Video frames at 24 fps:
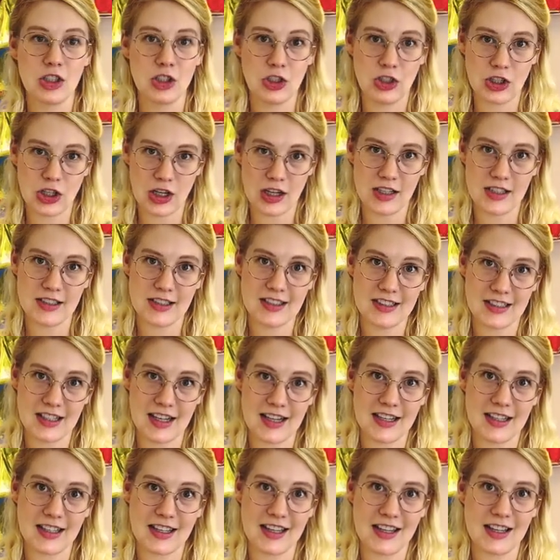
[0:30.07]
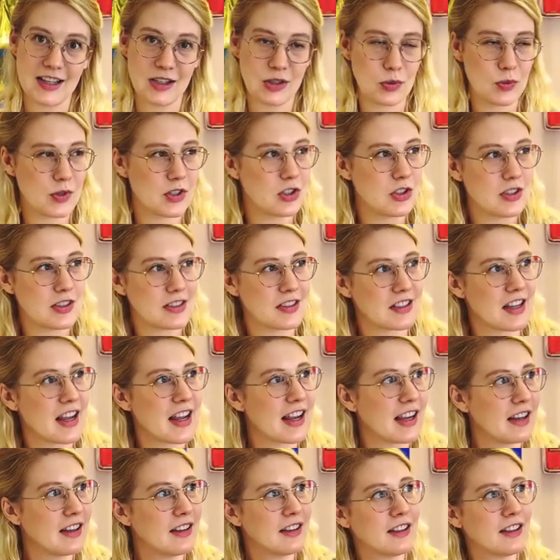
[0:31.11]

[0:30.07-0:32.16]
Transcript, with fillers: John's Island, which is like